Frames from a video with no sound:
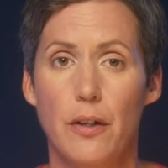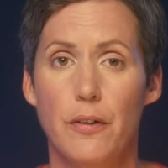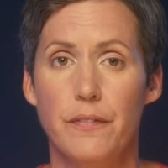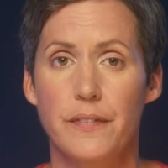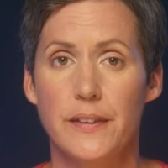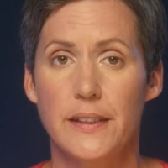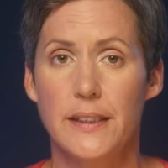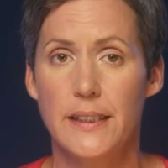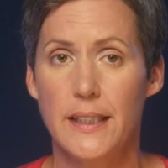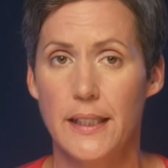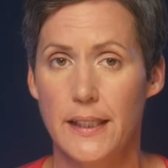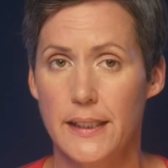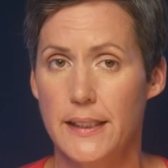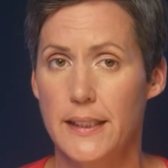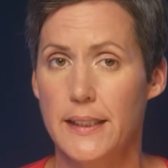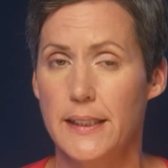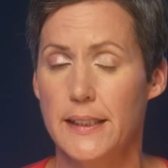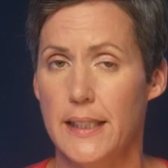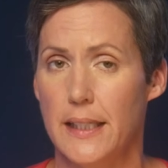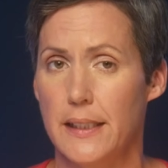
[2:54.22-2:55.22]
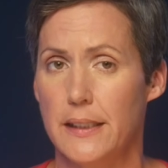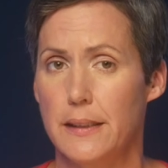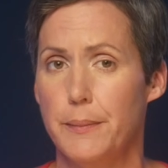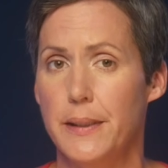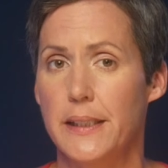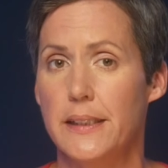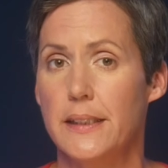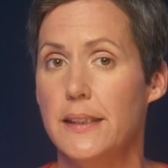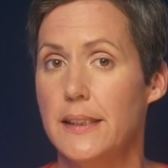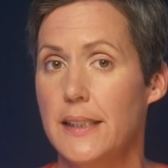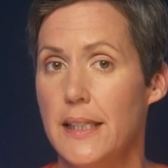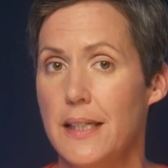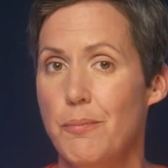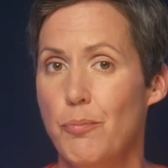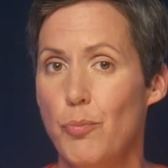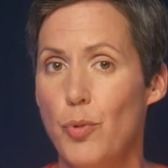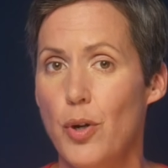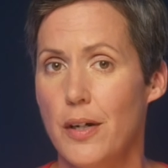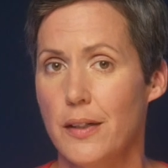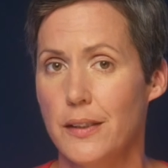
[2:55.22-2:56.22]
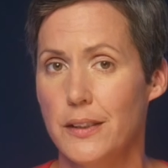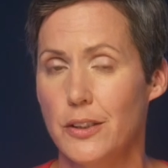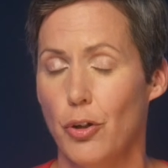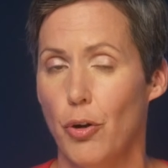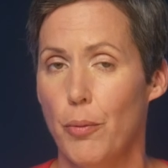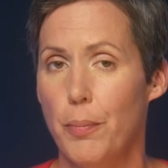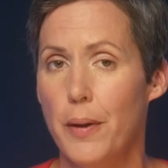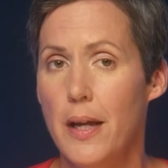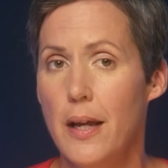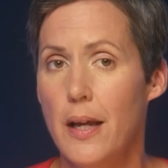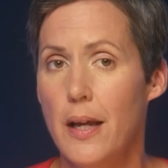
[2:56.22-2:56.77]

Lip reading: of a 60cm deep worktop.